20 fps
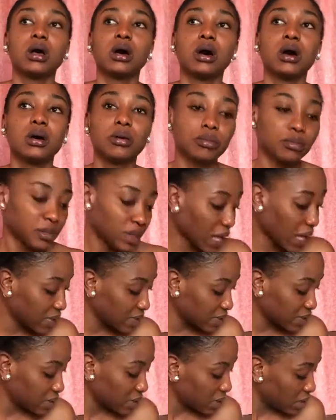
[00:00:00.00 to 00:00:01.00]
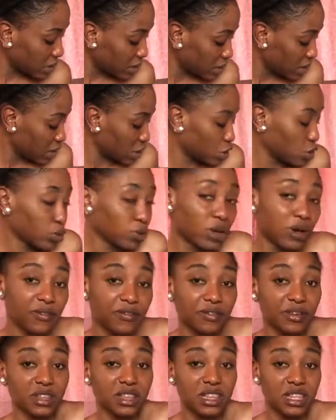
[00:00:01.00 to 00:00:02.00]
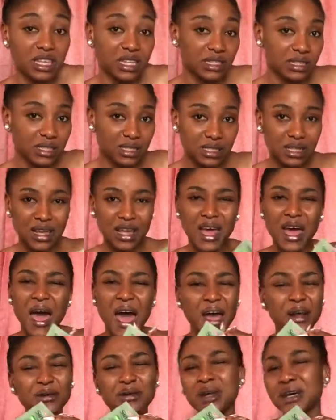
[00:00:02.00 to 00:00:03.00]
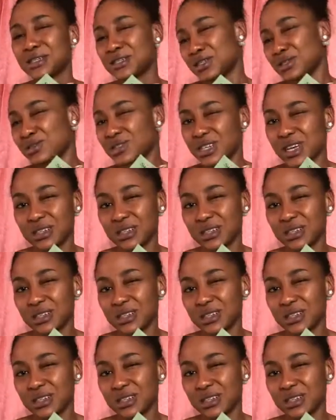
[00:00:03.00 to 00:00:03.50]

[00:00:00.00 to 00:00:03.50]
That's the toner for this. I don't like to use